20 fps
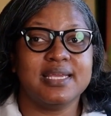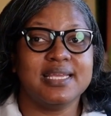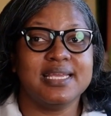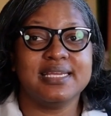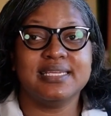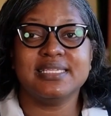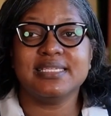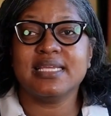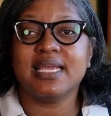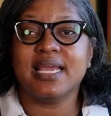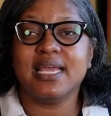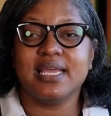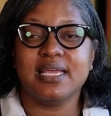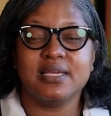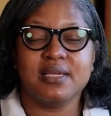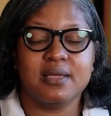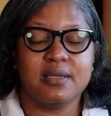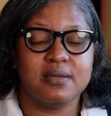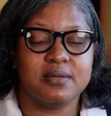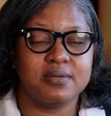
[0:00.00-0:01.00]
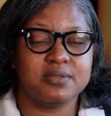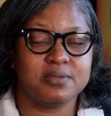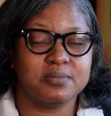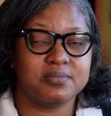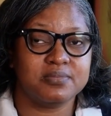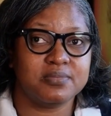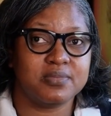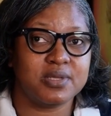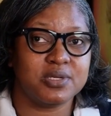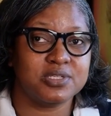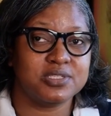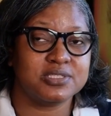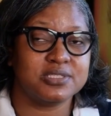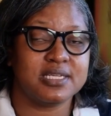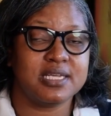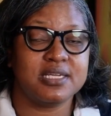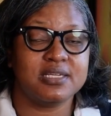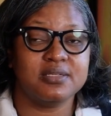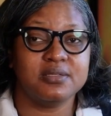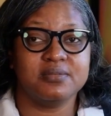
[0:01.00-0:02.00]
Is that the first
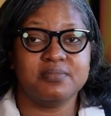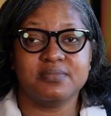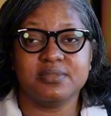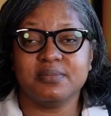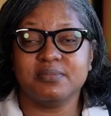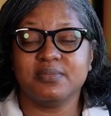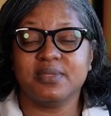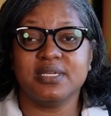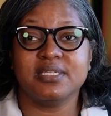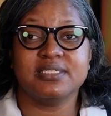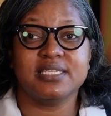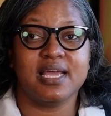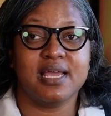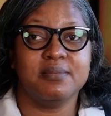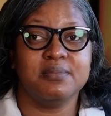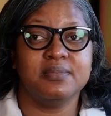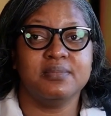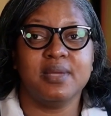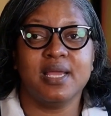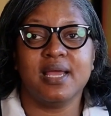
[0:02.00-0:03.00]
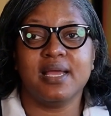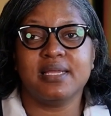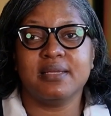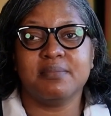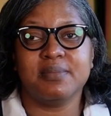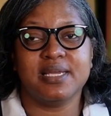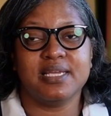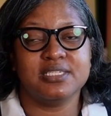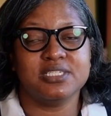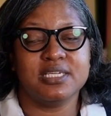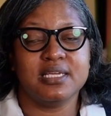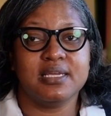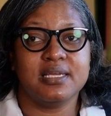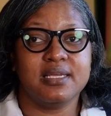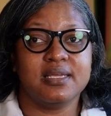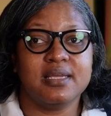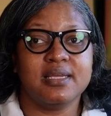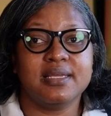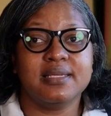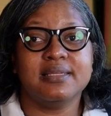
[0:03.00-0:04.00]
thing, the first type of automation
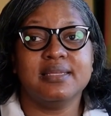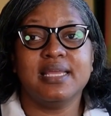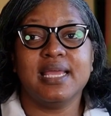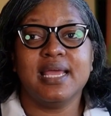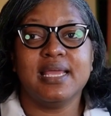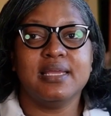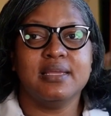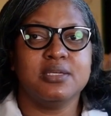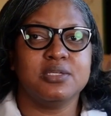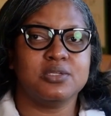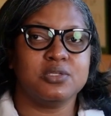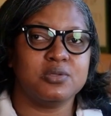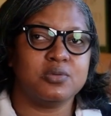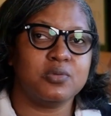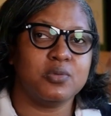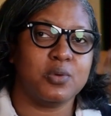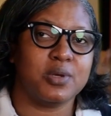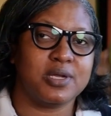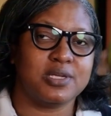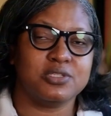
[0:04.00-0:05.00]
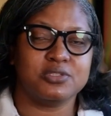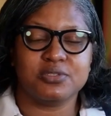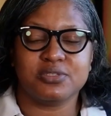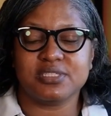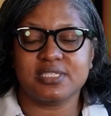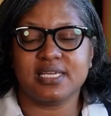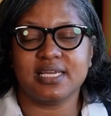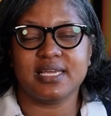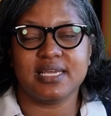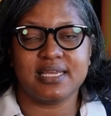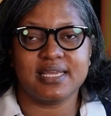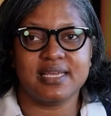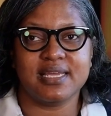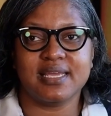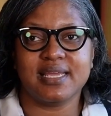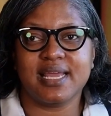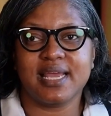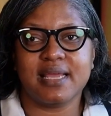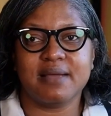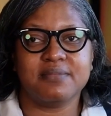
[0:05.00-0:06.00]
that you want to set
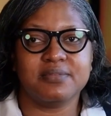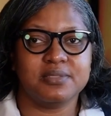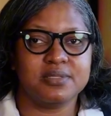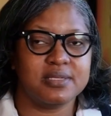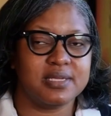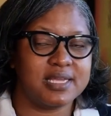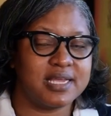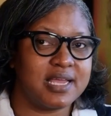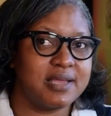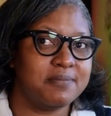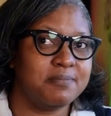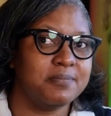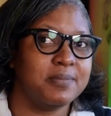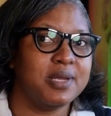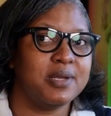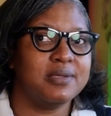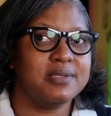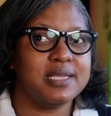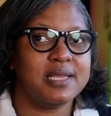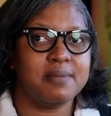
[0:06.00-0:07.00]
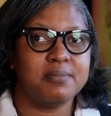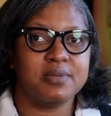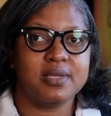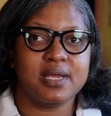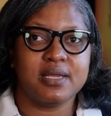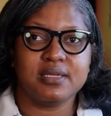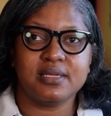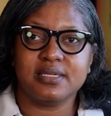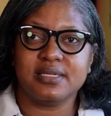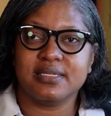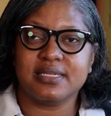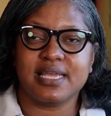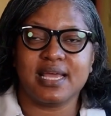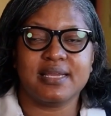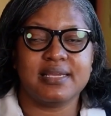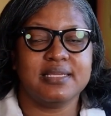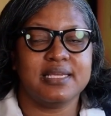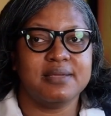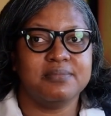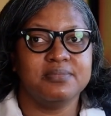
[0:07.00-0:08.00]
after they have bought that product, got
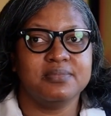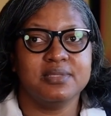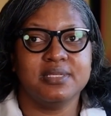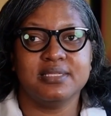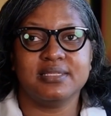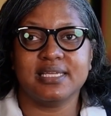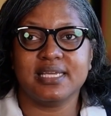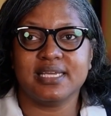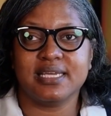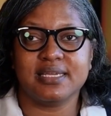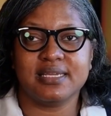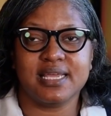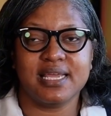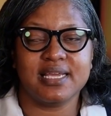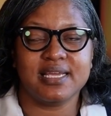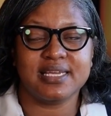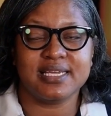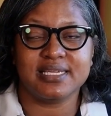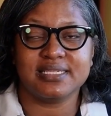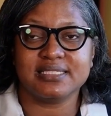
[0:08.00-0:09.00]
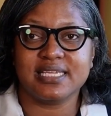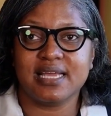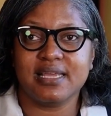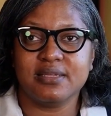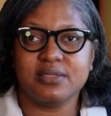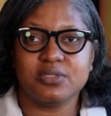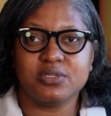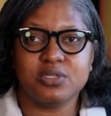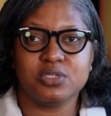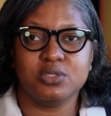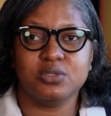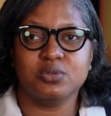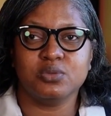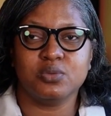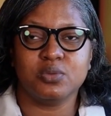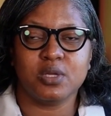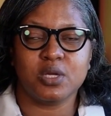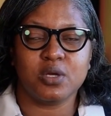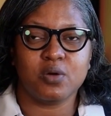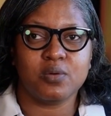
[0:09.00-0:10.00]
that free thing, is that
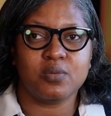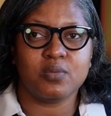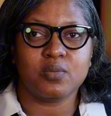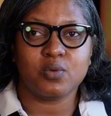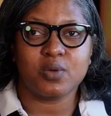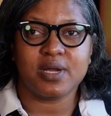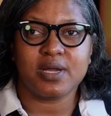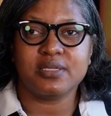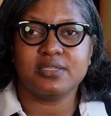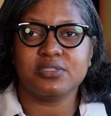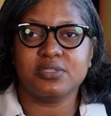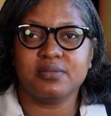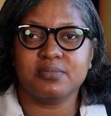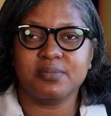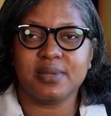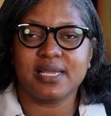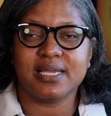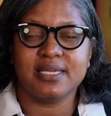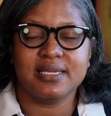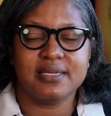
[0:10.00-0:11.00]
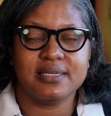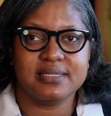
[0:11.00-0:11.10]
you want to make